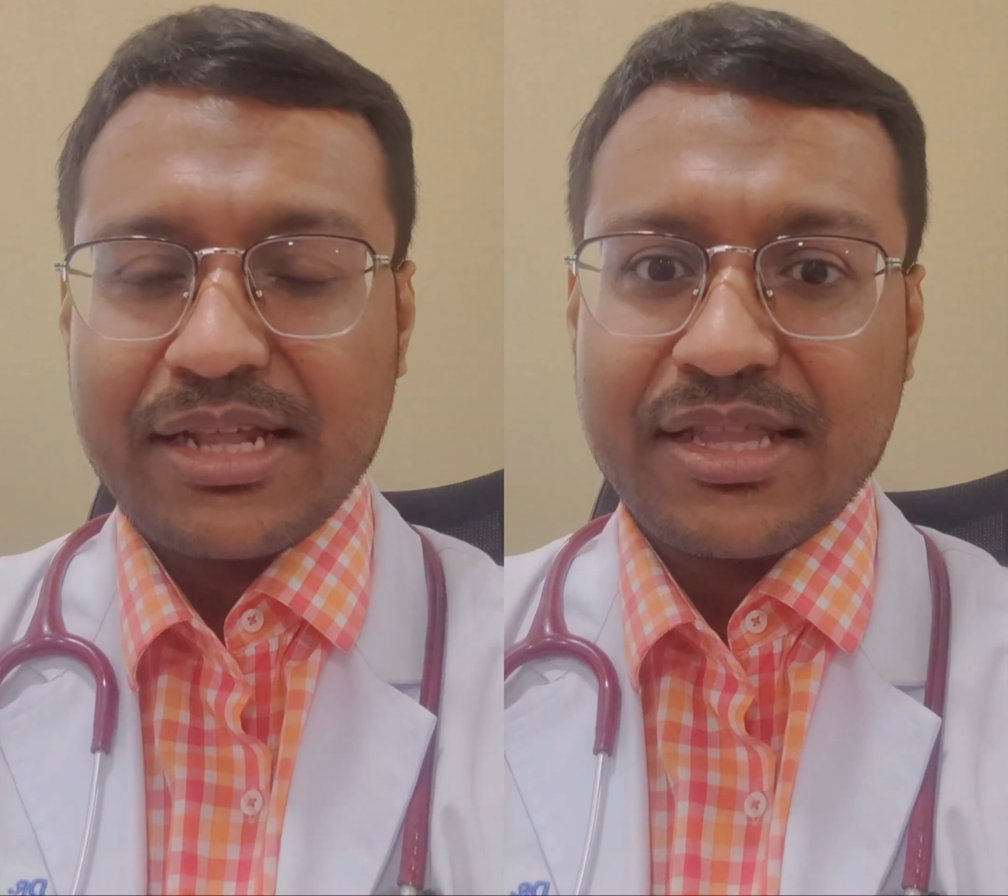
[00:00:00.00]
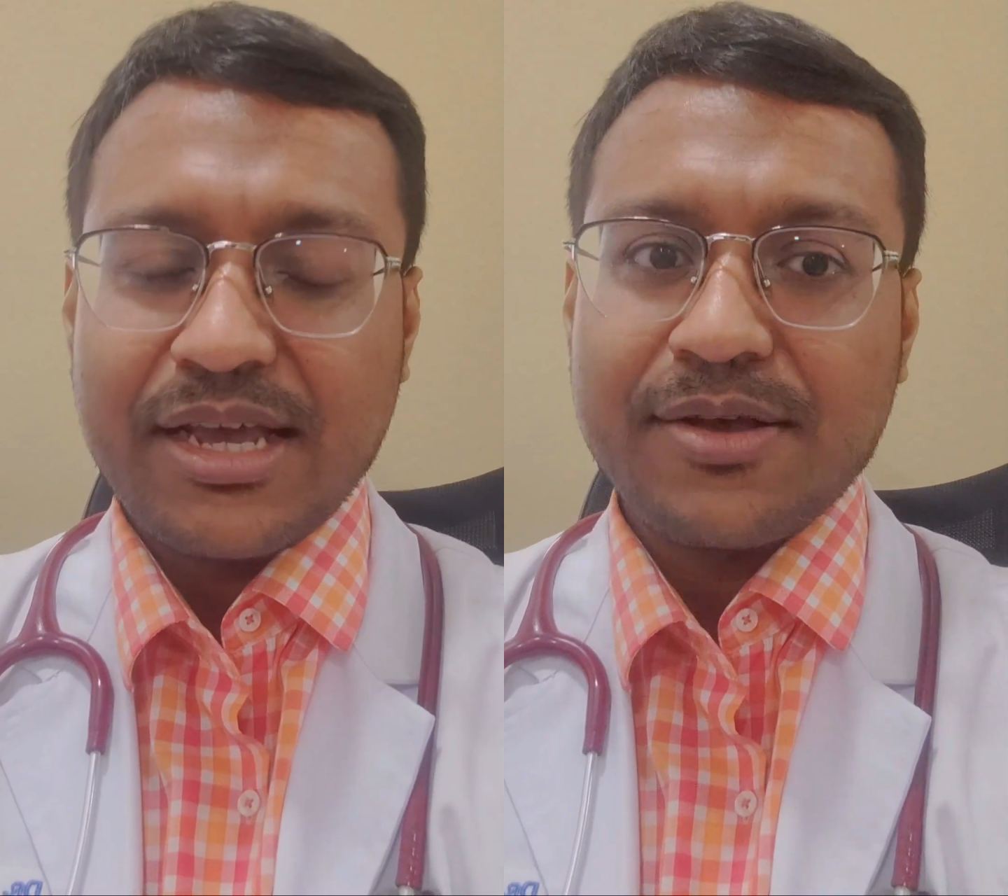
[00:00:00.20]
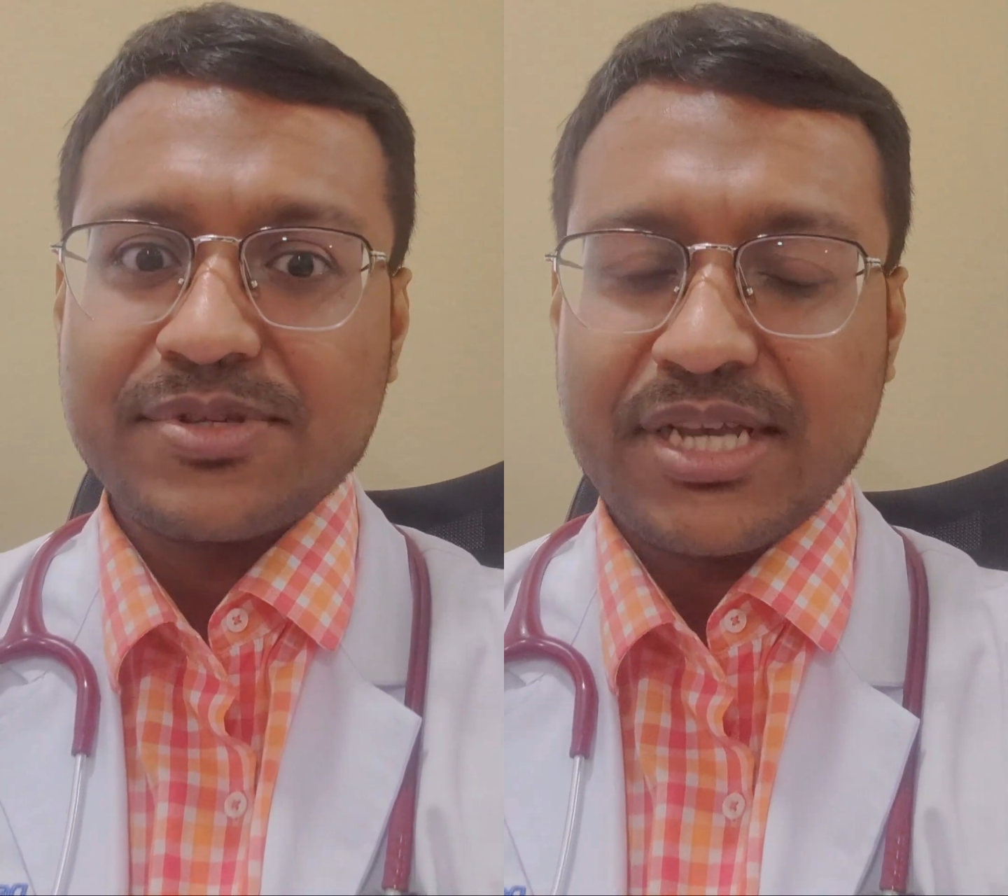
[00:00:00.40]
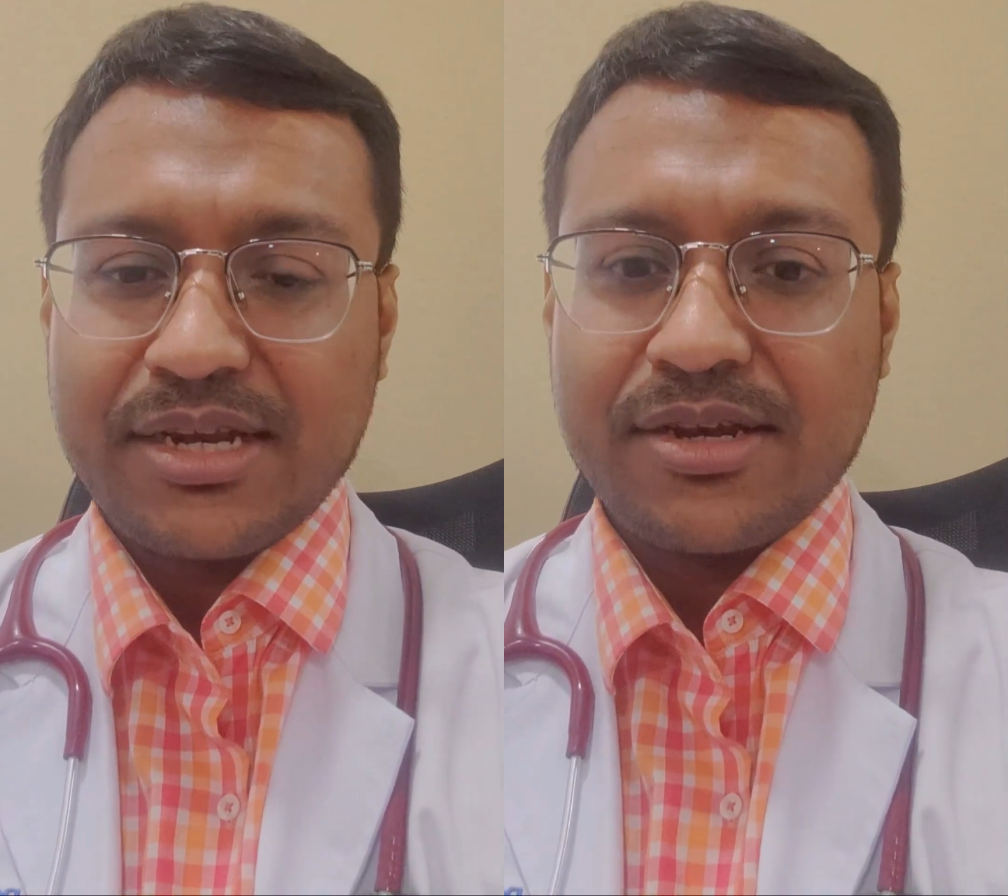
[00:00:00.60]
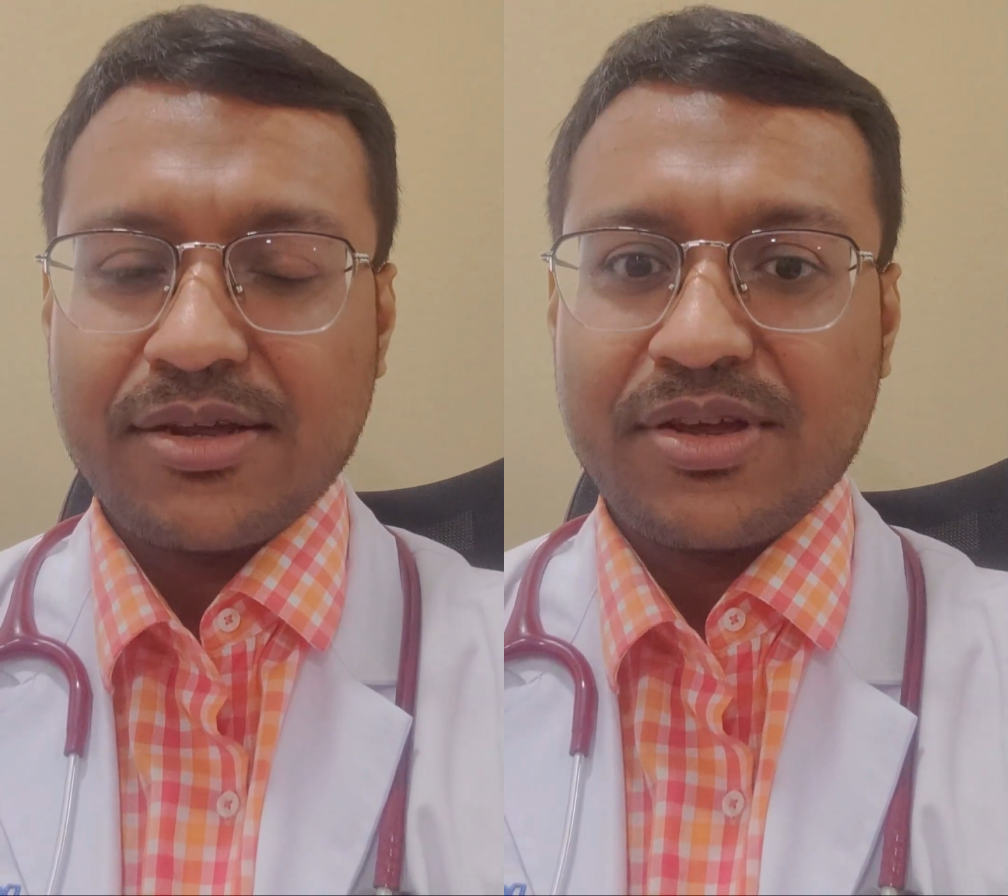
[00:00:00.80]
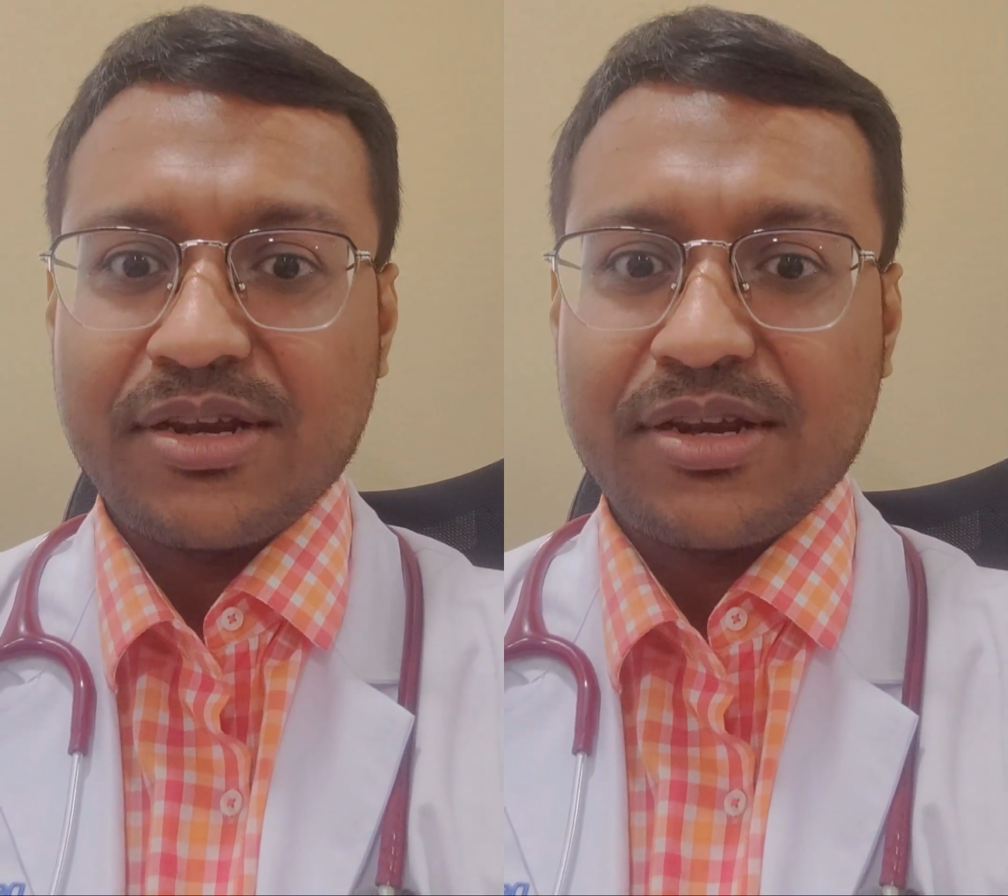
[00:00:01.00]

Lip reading: that they have said